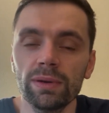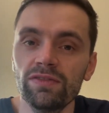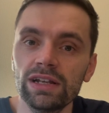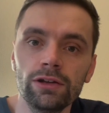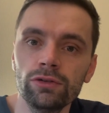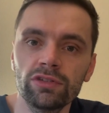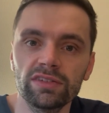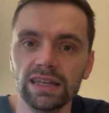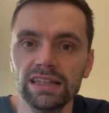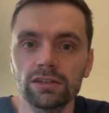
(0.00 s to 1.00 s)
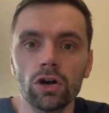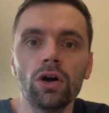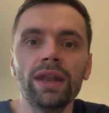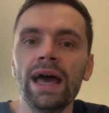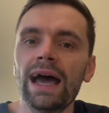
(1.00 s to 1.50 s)
If he loses, he's
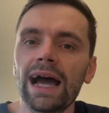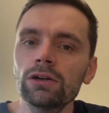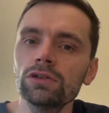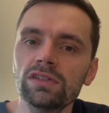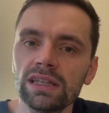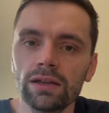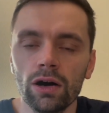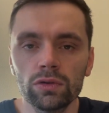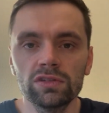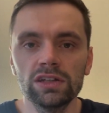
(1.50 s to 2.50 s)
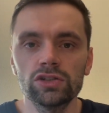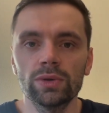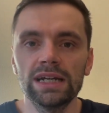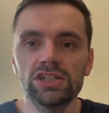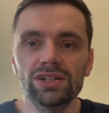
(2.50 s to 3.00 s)
gone? How do you see the whole
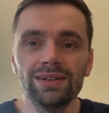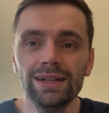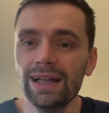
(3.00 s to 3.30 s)
situation?